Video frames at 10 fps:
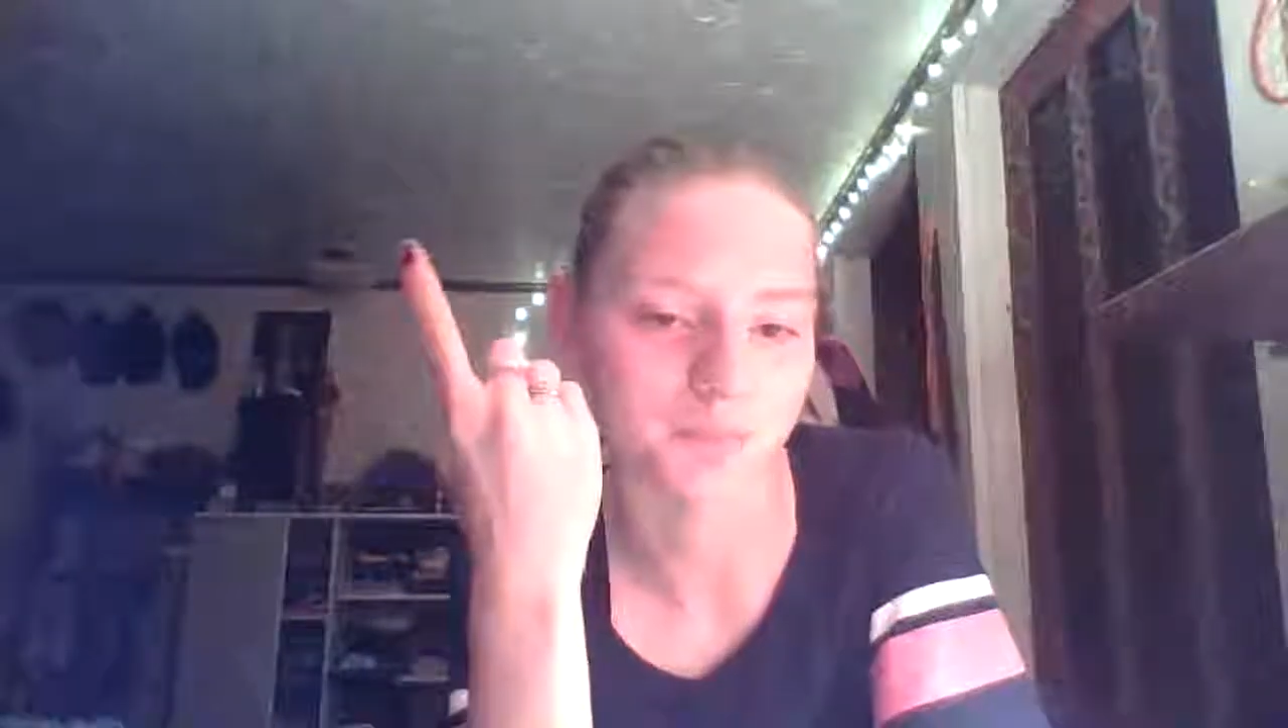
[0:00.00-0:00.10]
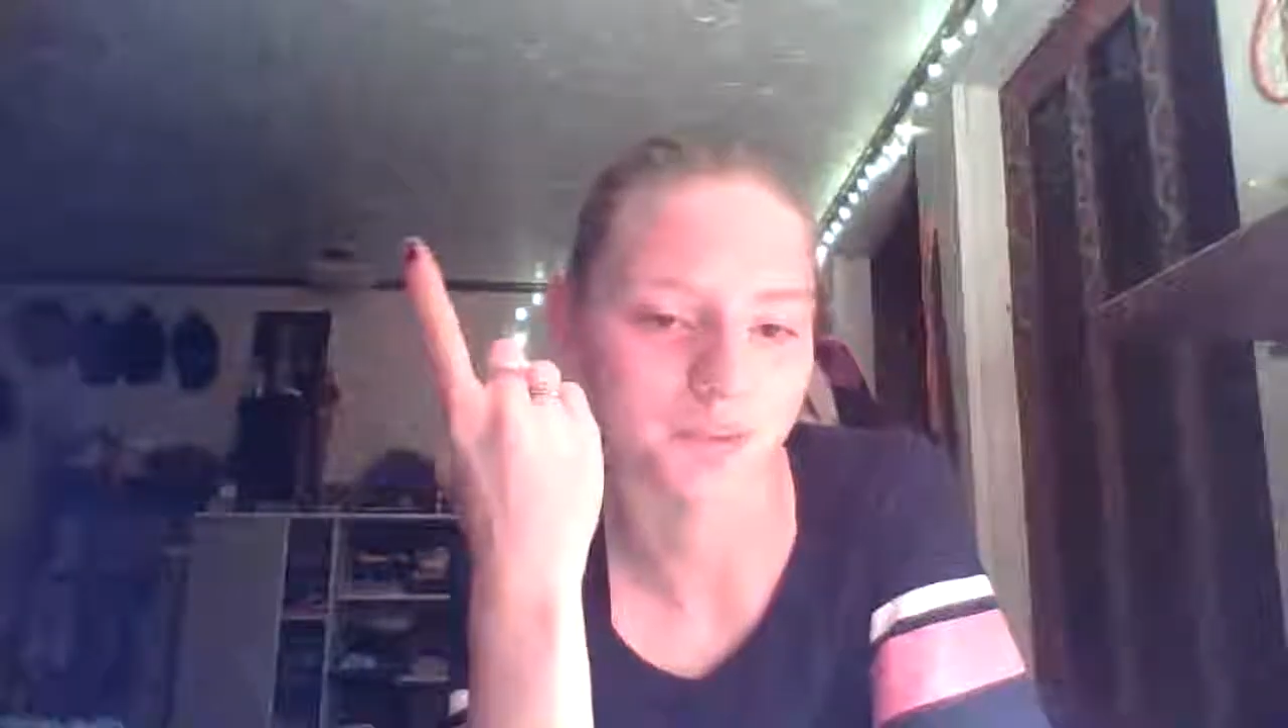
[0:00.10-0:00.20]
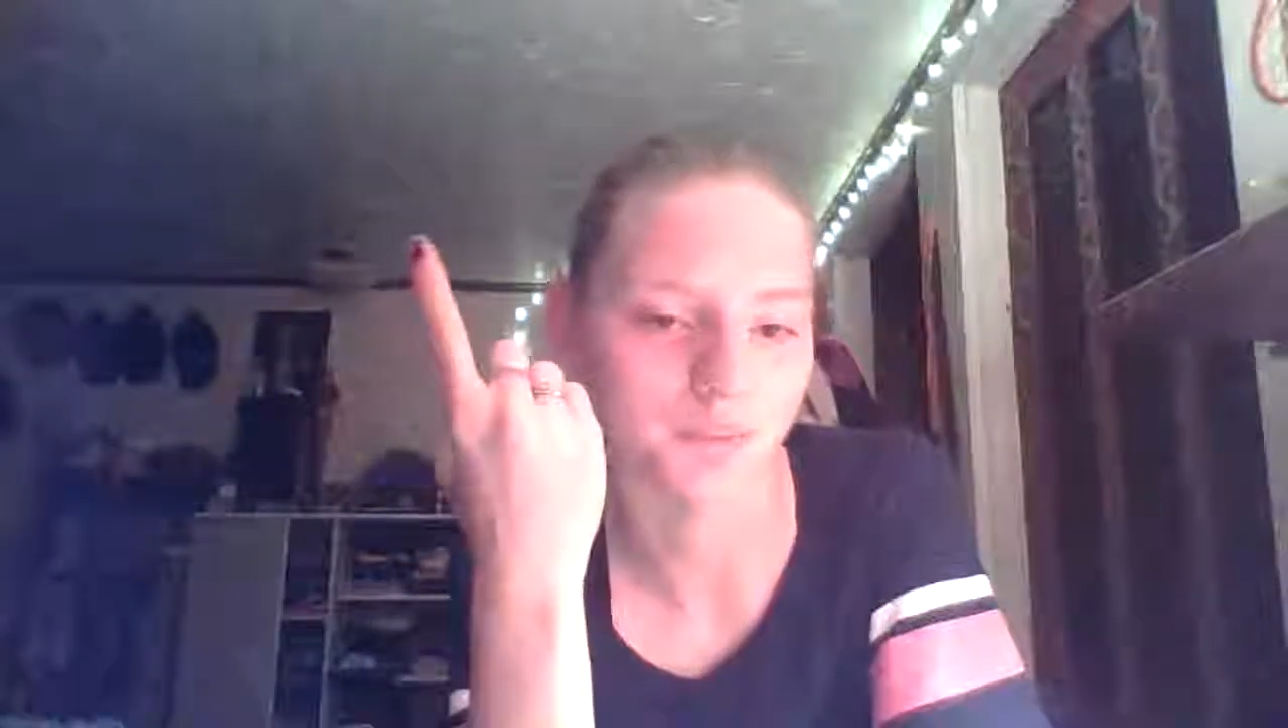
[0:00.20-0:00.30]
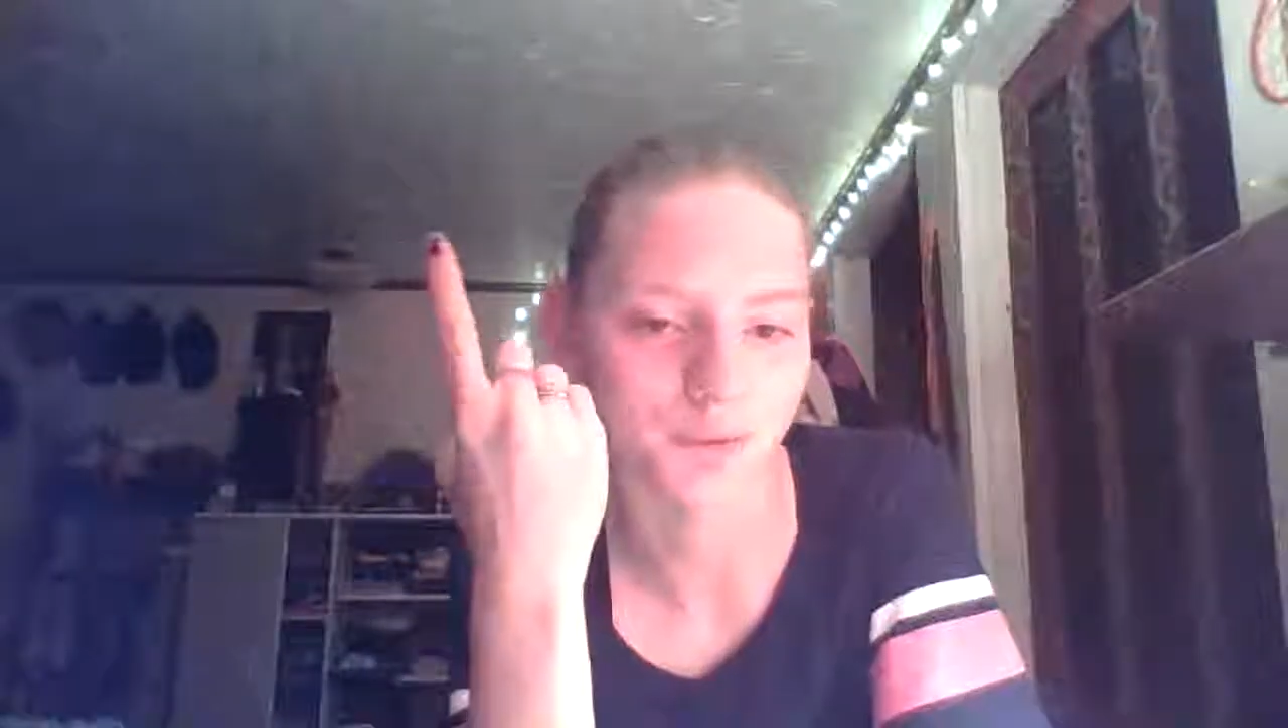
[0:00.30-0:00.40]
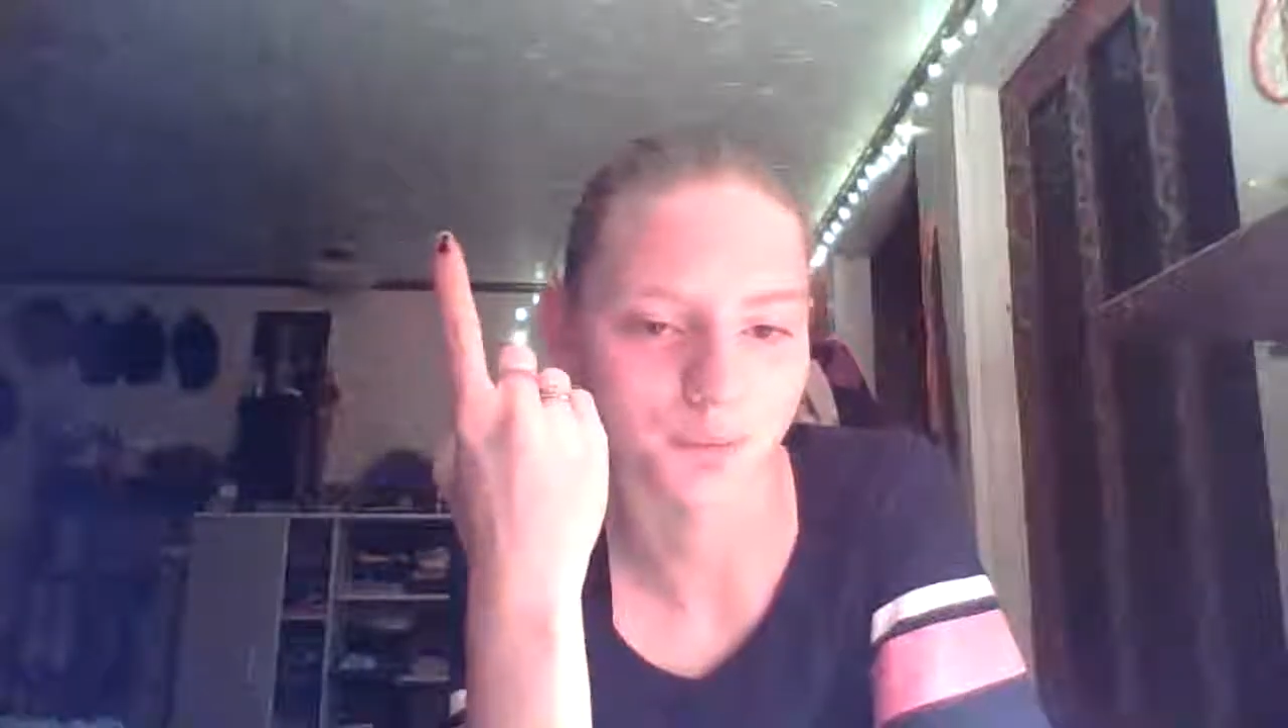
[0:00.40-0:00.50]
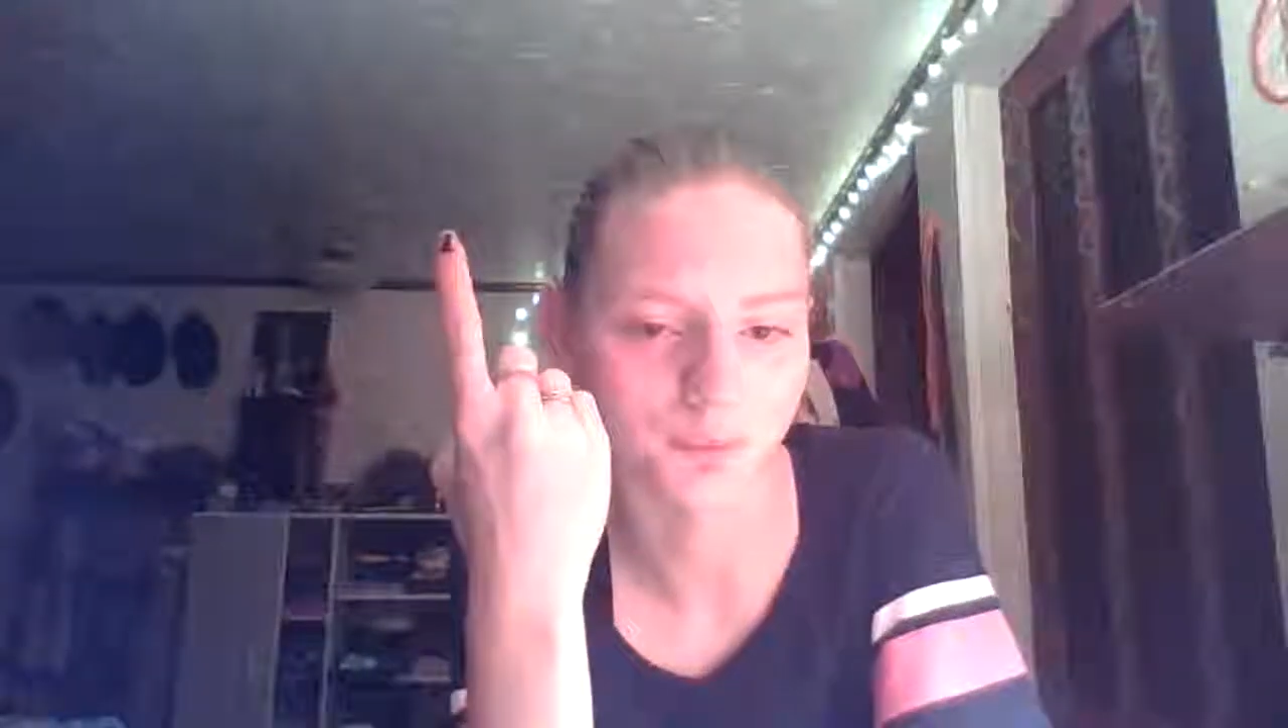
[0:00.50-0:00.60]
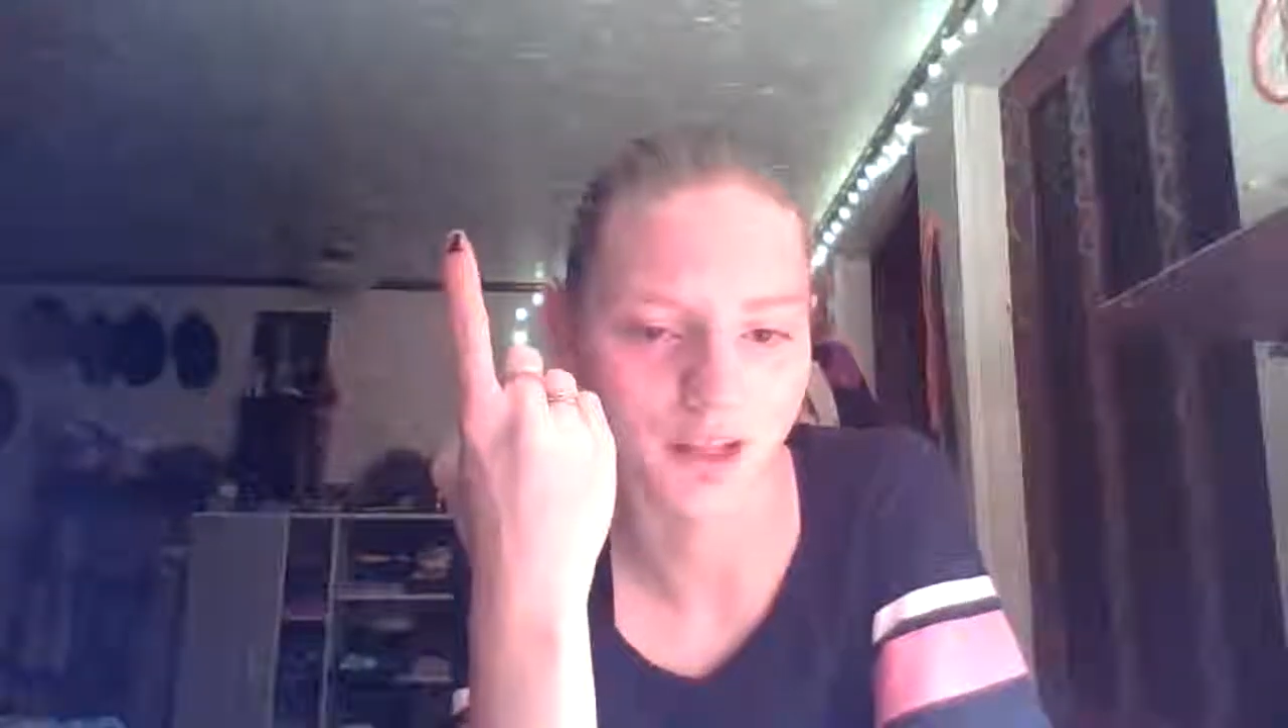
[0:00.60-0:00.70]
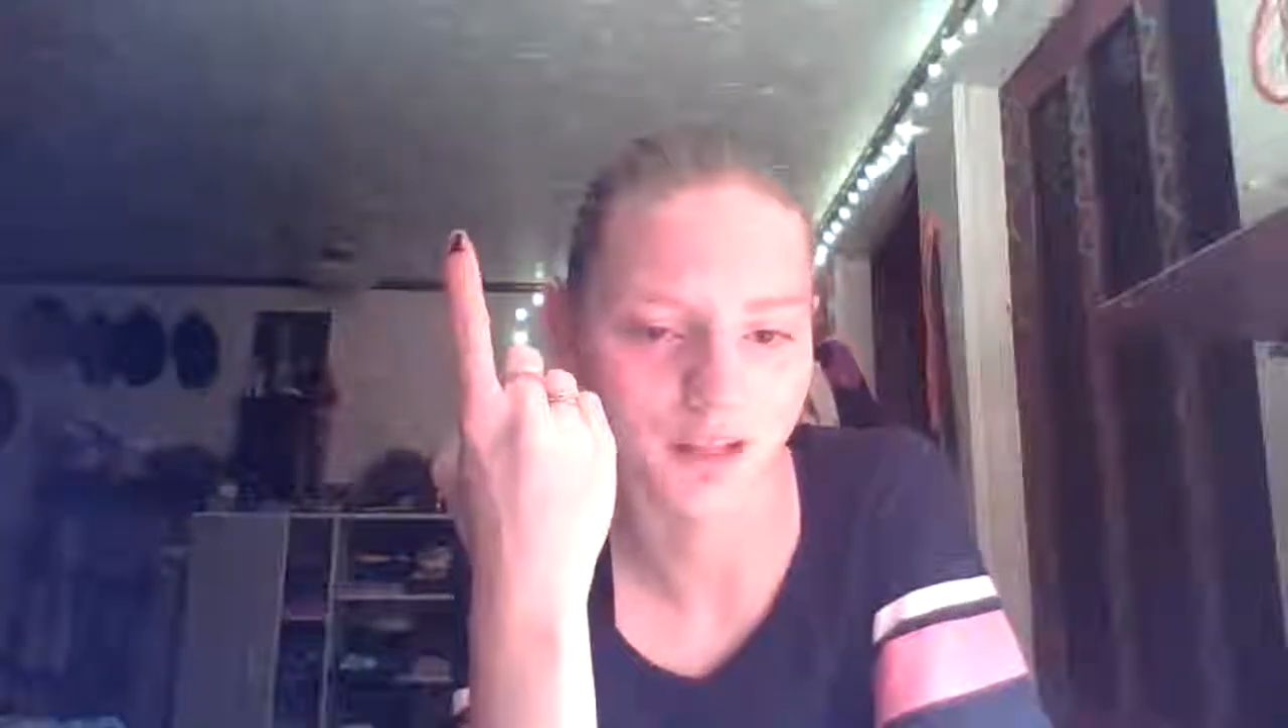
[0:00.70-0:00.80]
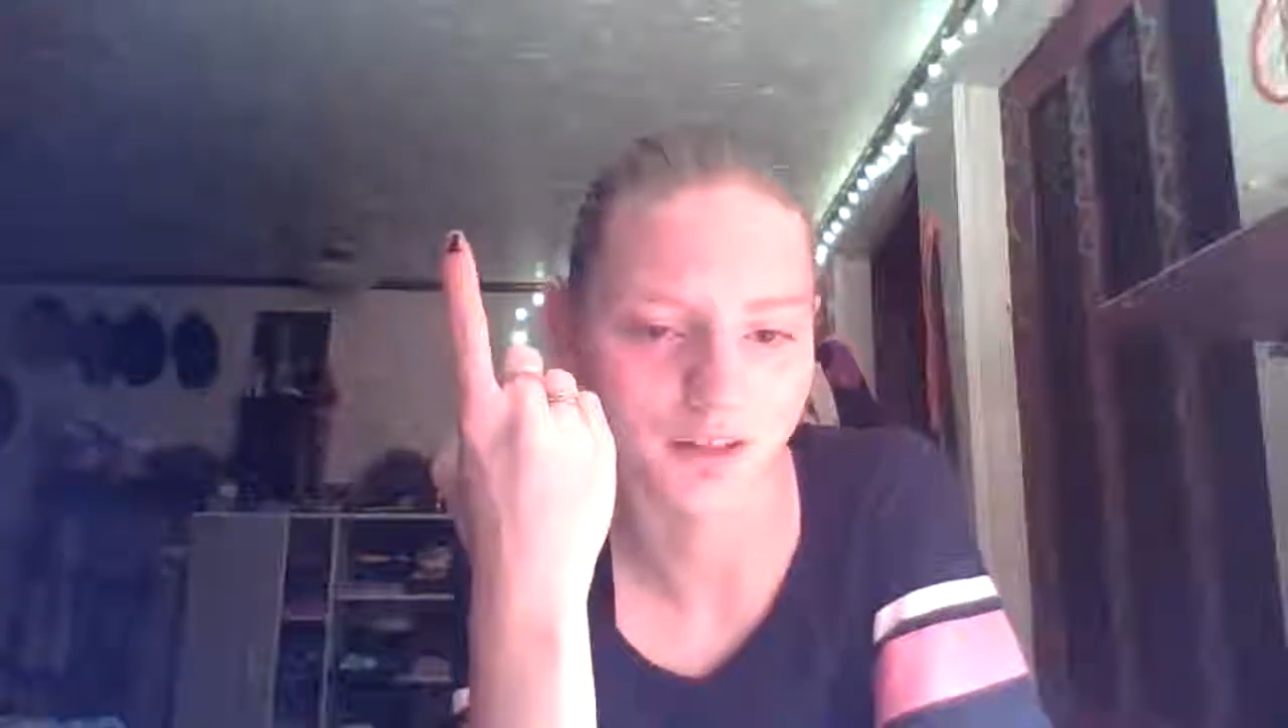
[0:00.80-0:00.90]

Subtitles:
in their own head,